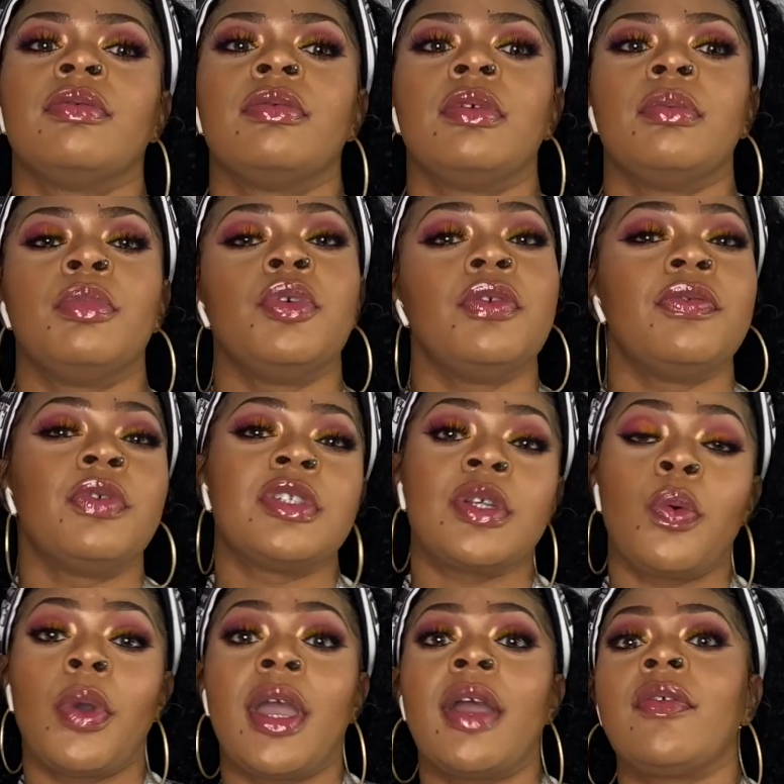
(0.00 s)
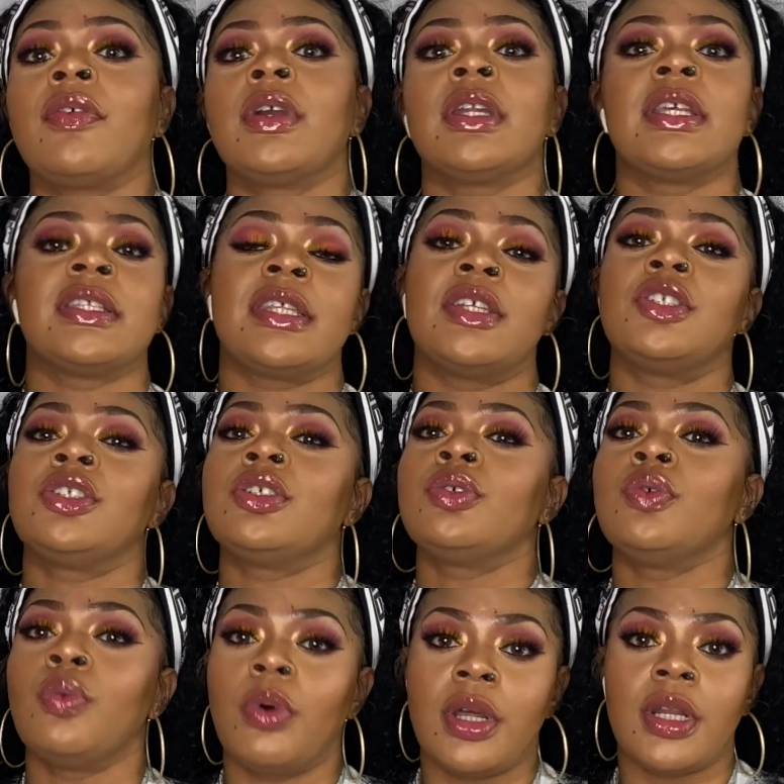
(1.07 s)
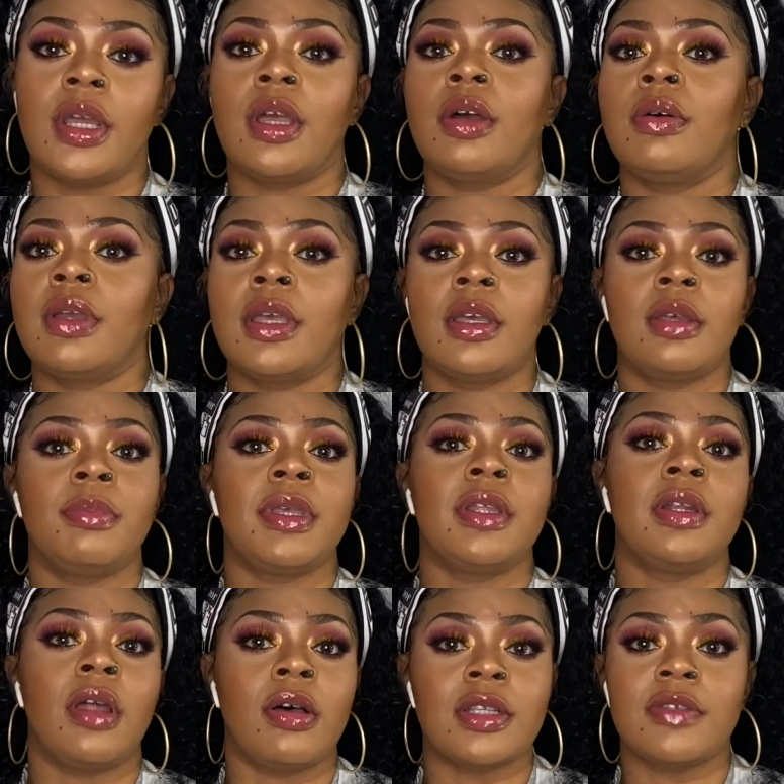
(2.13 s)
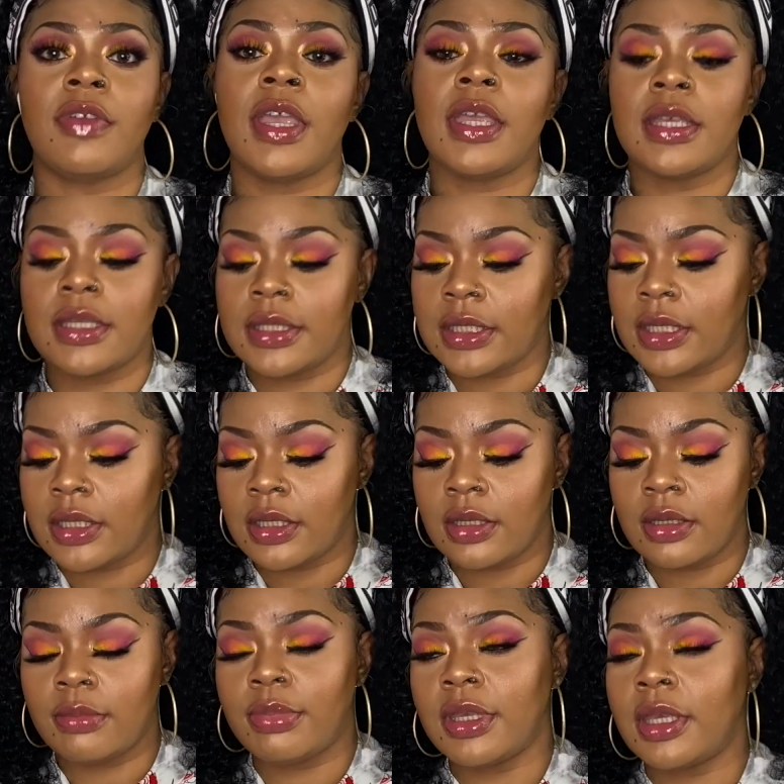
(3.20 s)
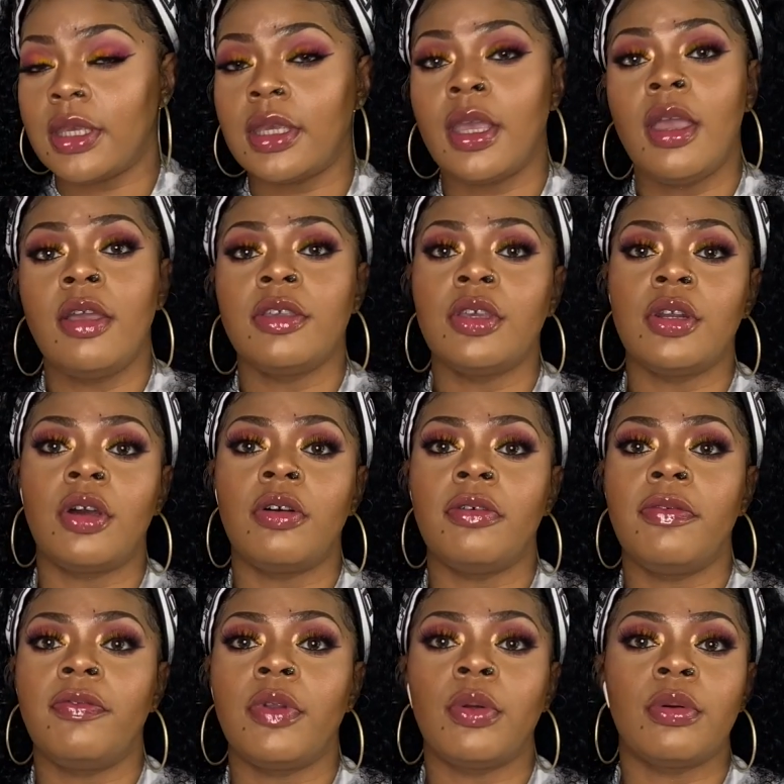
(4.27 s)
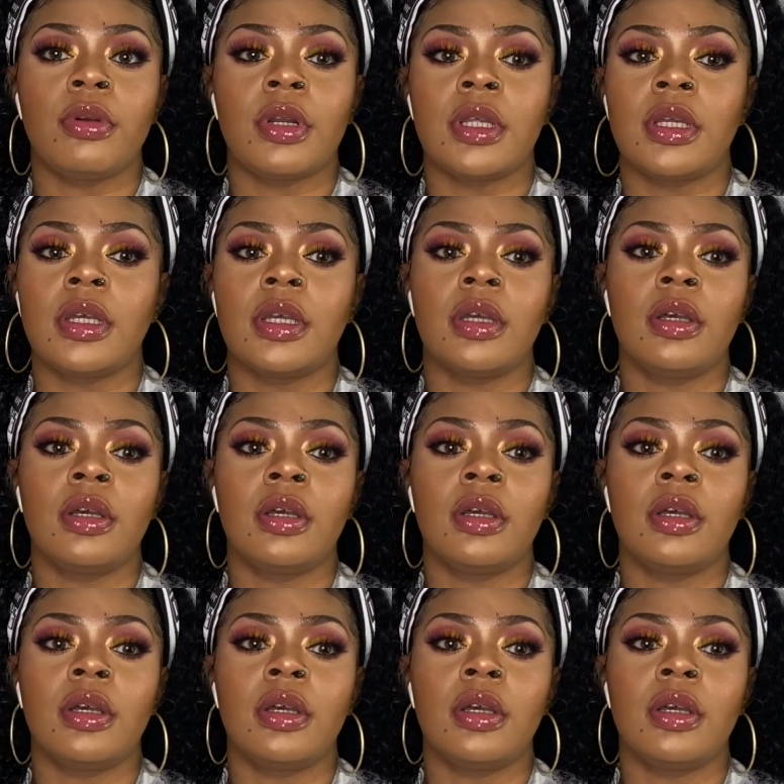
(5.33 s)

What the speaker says: move to wherever it is that you want to go. It could be Las Vegas, it could be, Florida,